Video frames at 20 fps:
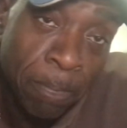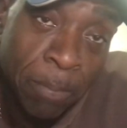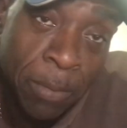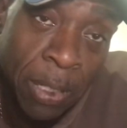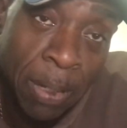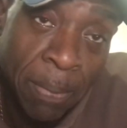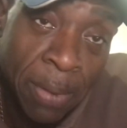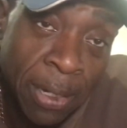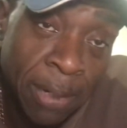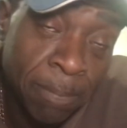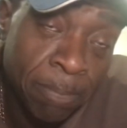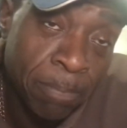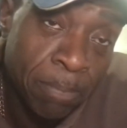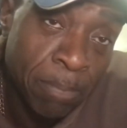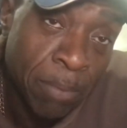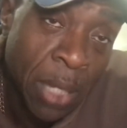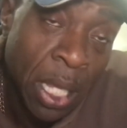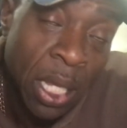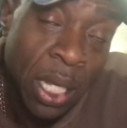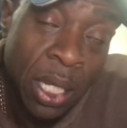Do you know what I mean?
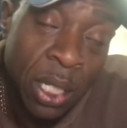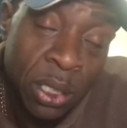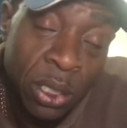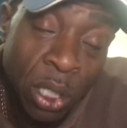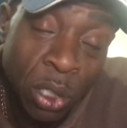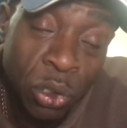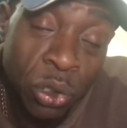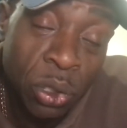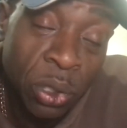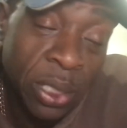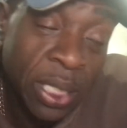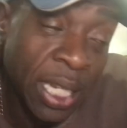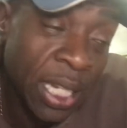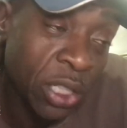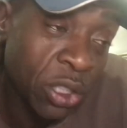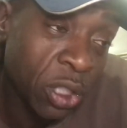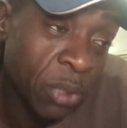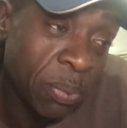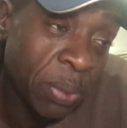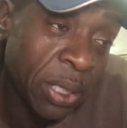Social care
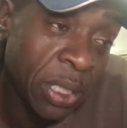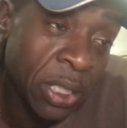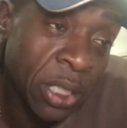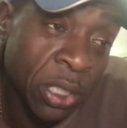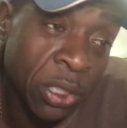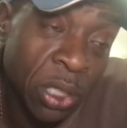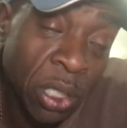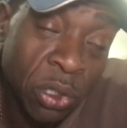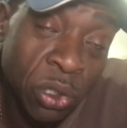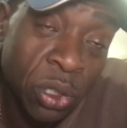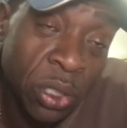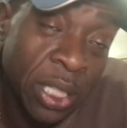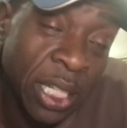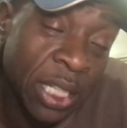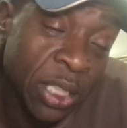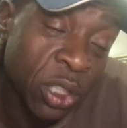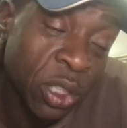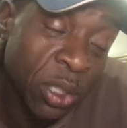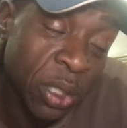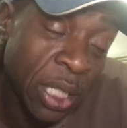should be, social care
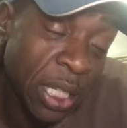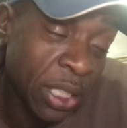should